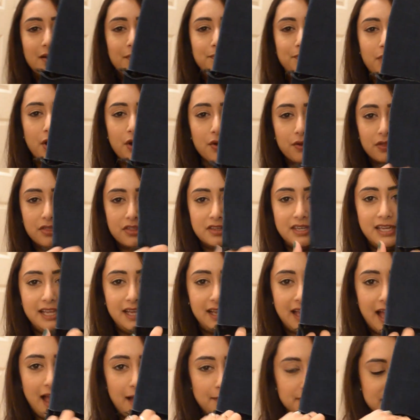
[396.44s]
both
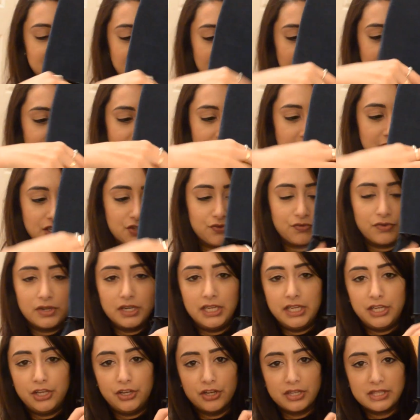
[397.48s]
kneecaps have these
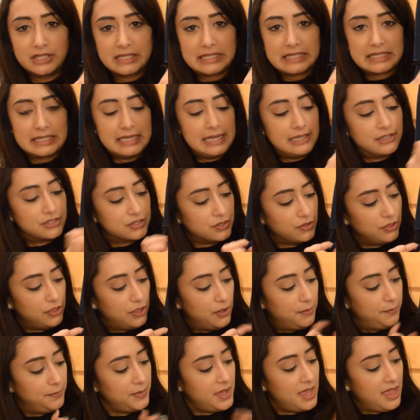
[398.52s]
really good slits on
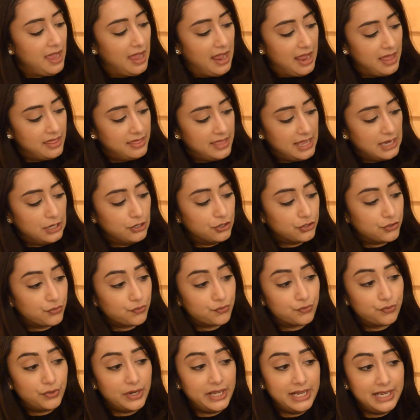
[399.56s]
them, and they look
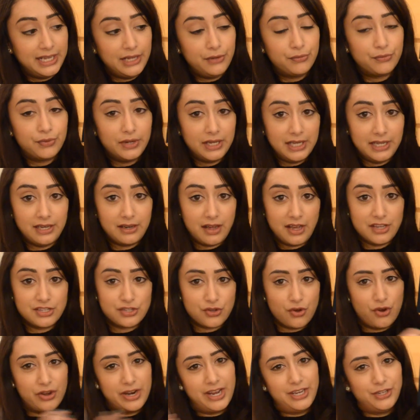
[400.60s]
really, really nice
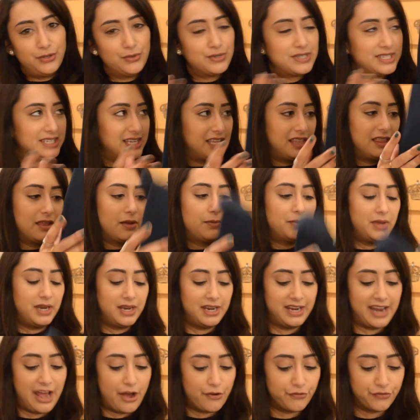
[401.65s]
on, and you'll see them in
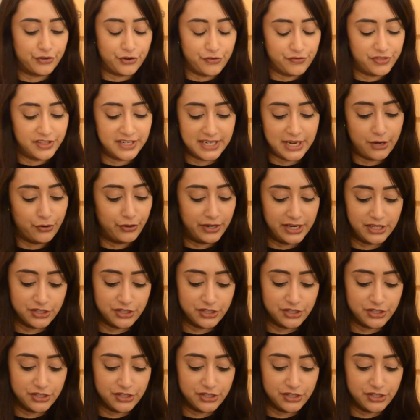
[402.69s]
an outfit of the day on